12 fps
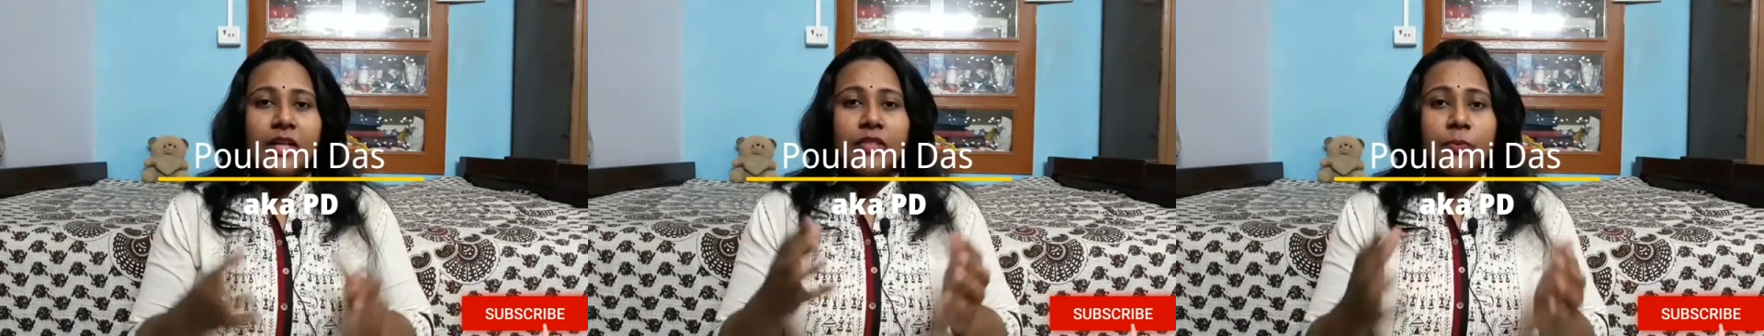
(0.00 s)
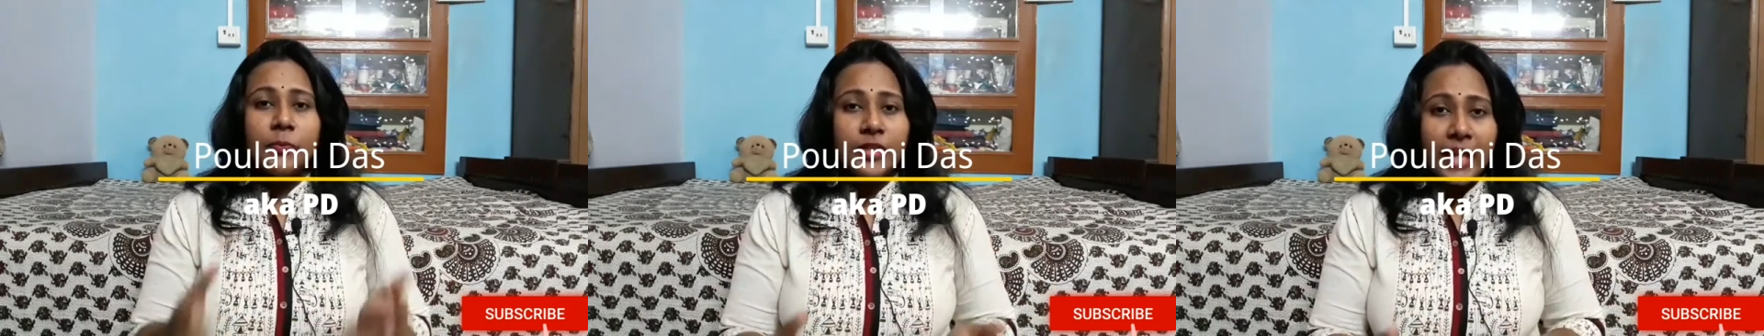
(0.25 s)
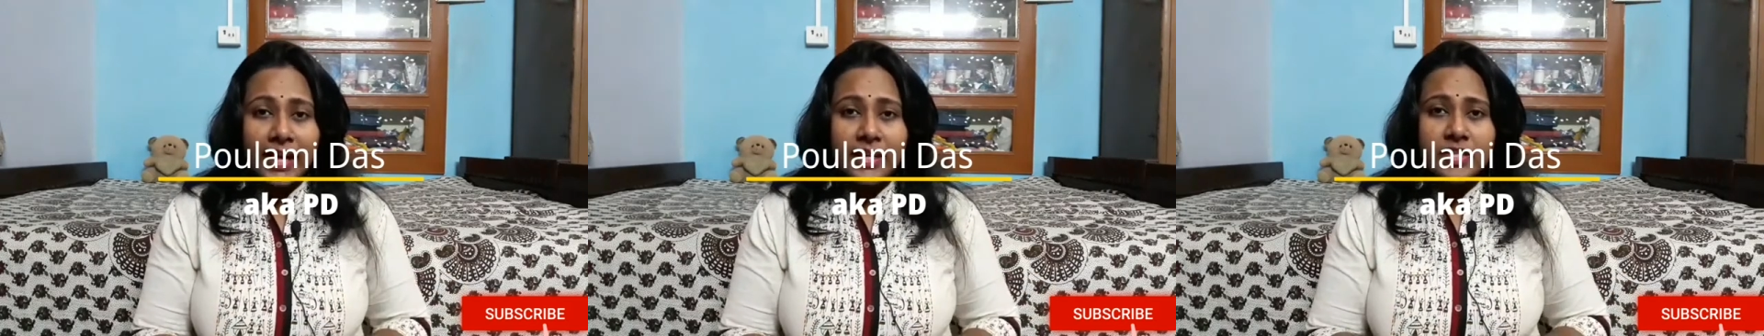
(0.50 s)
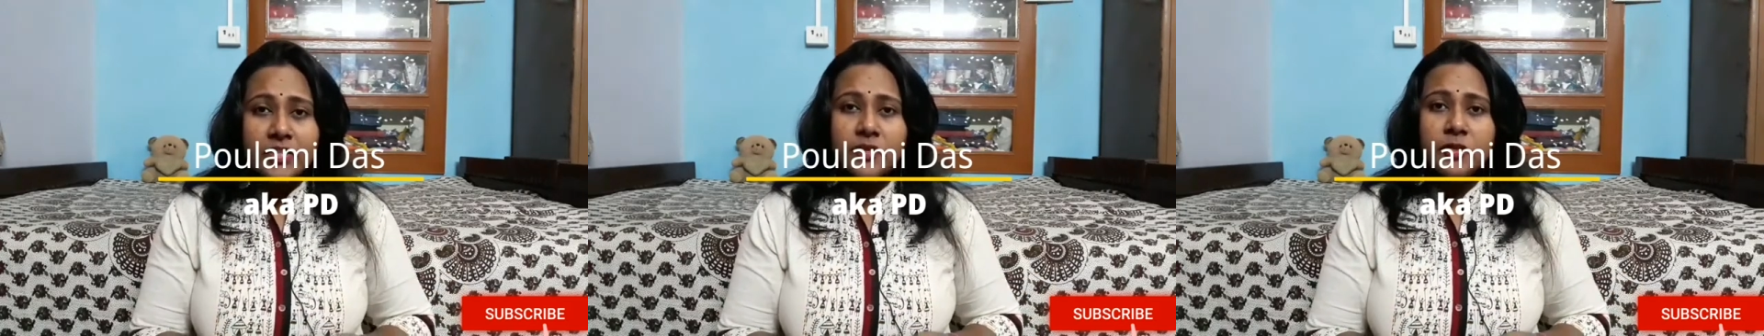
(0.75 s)
The
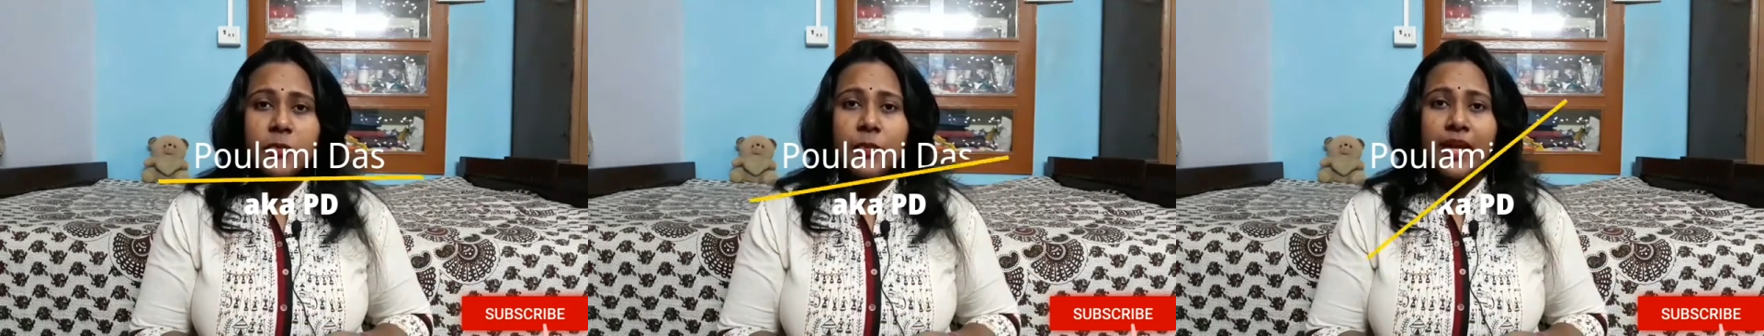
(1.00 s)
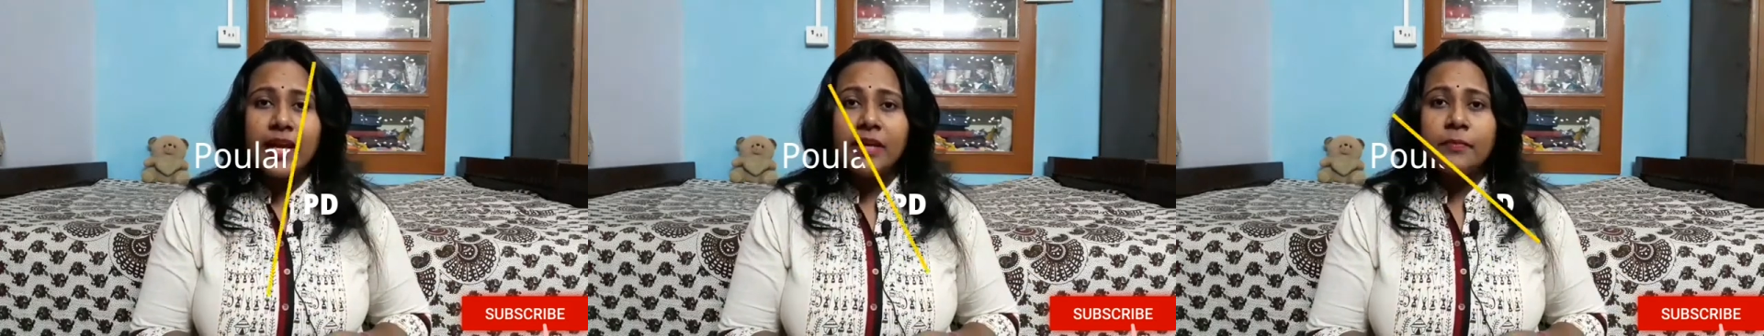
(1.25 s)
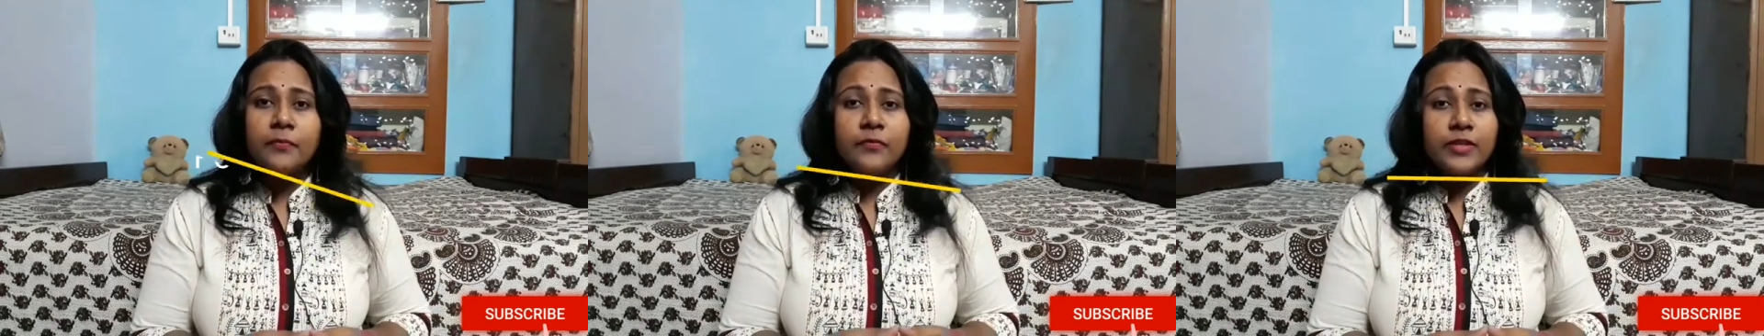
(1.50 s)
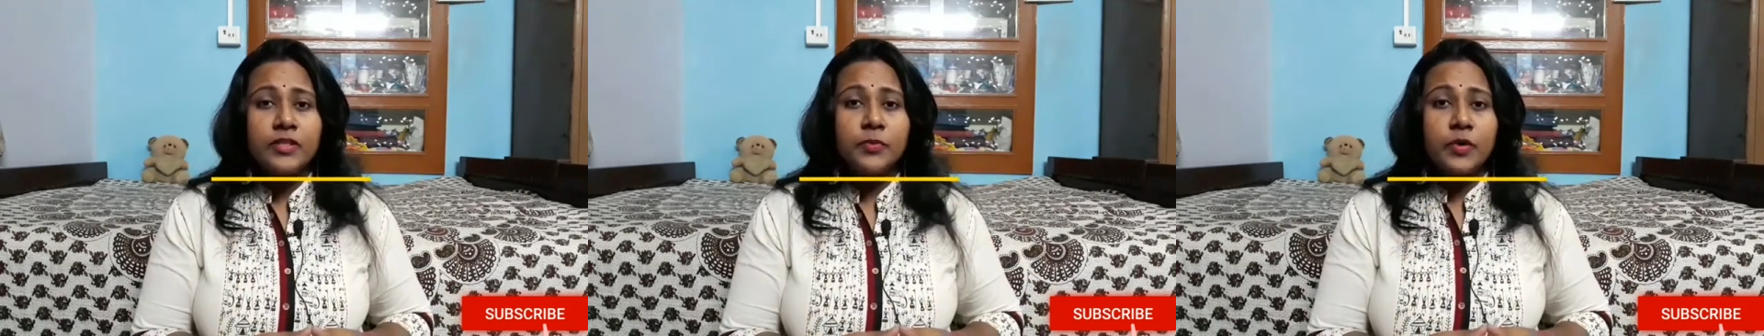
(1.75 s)
protagonist of the play
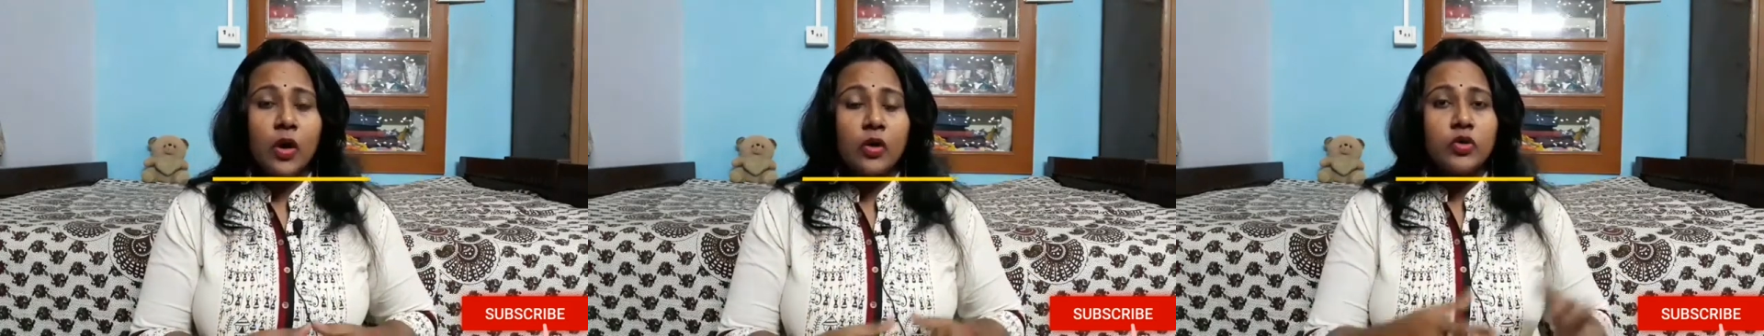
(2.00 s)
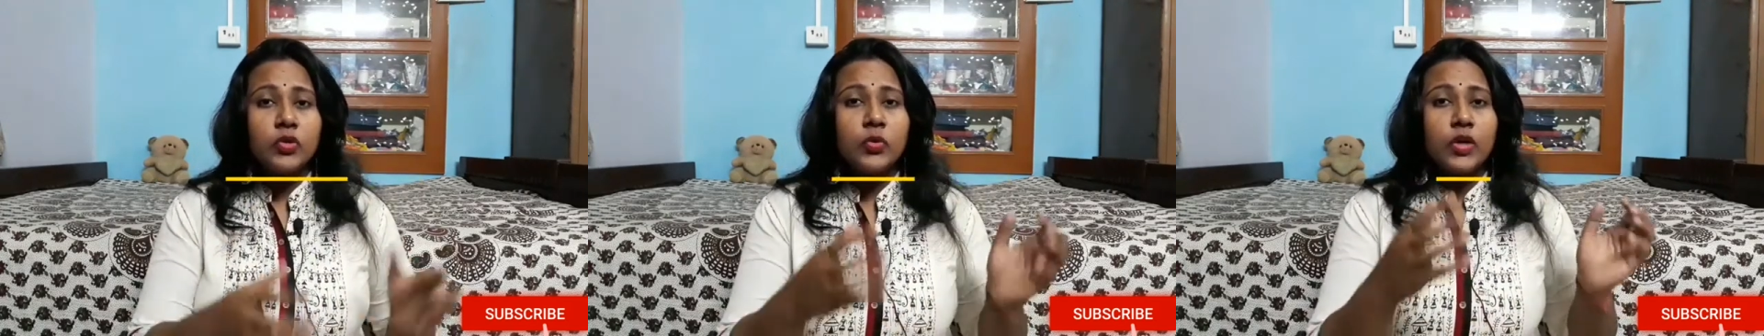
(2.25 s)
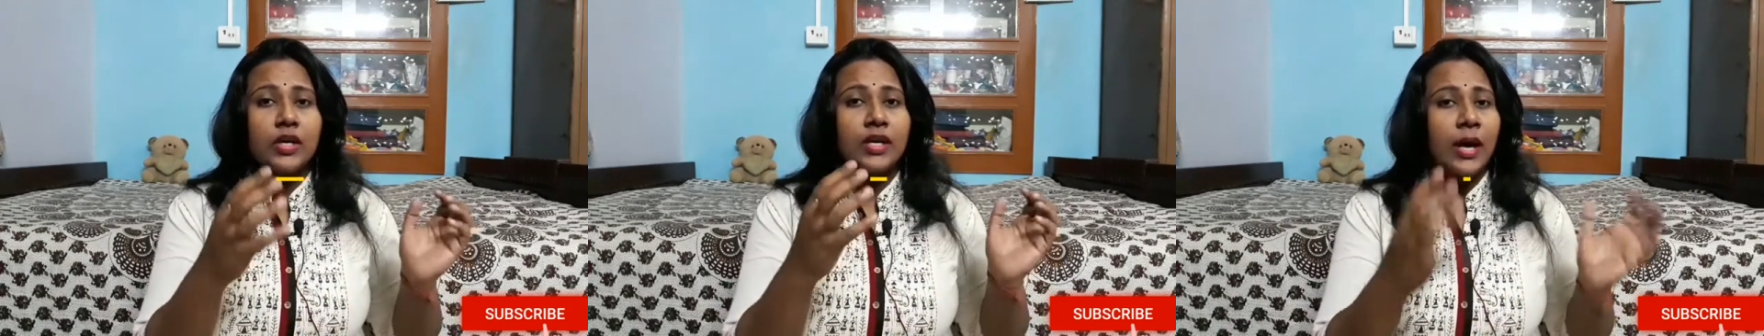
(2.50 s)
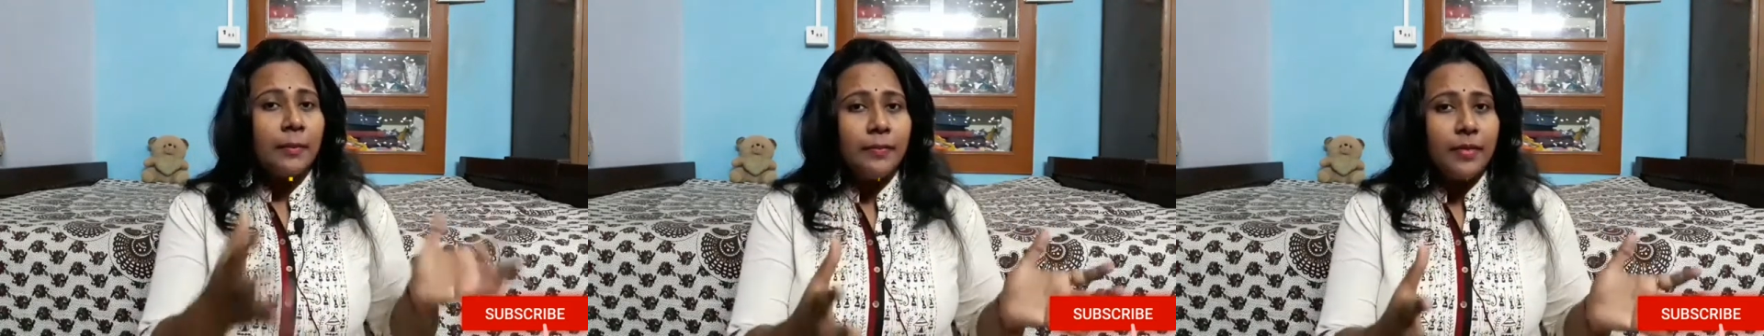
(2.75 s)
first belonged to a
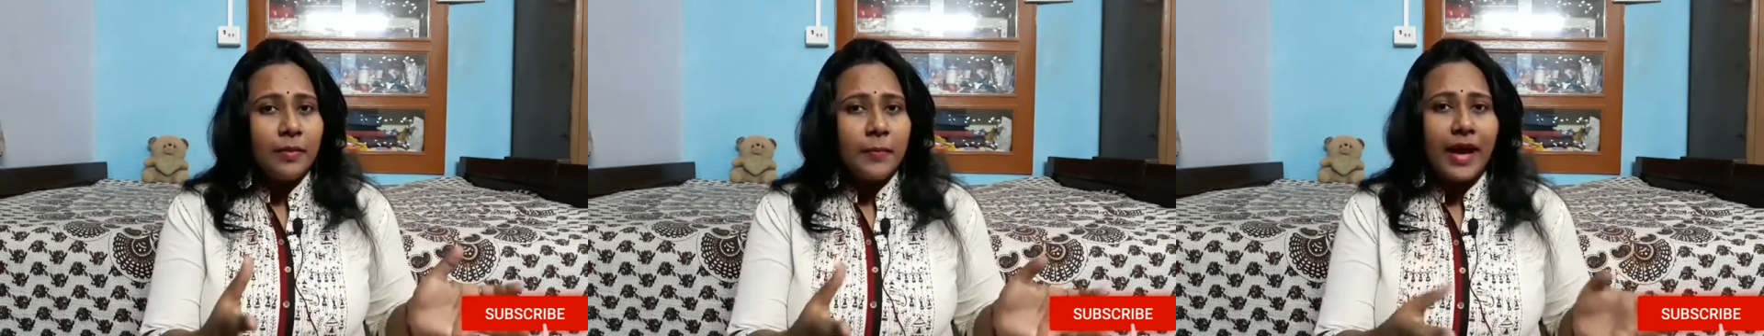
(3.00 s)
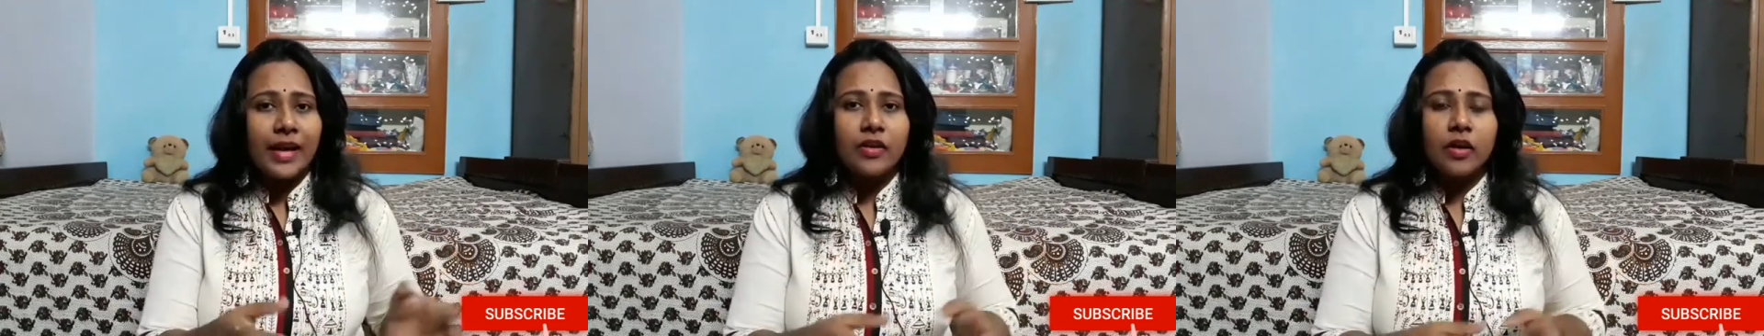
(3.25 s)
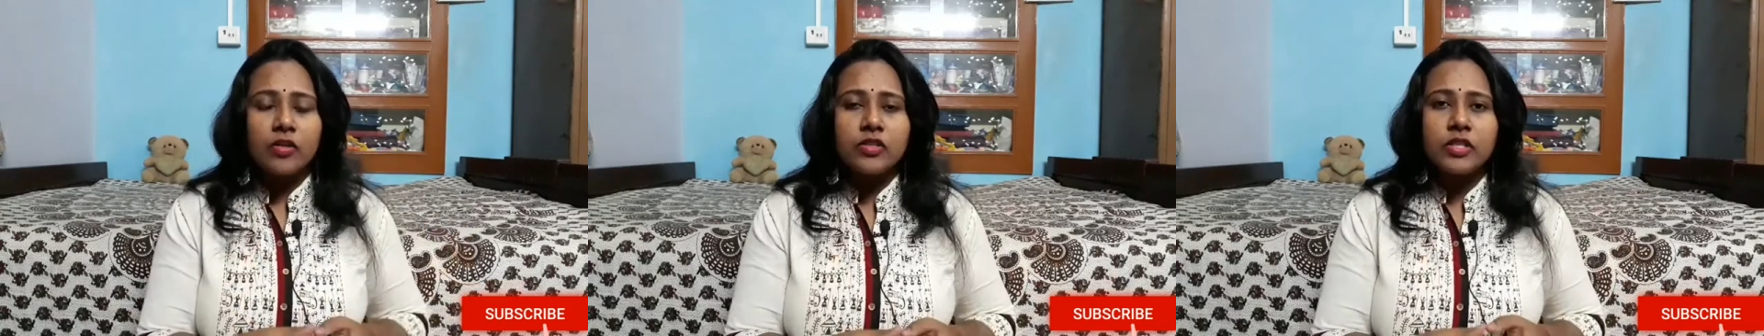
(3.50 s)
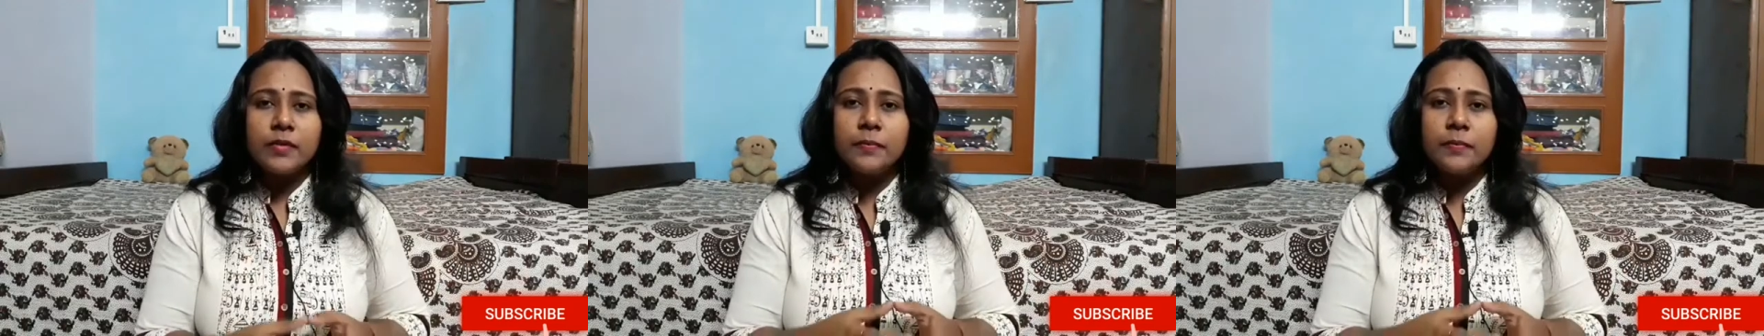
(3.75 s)
humble background,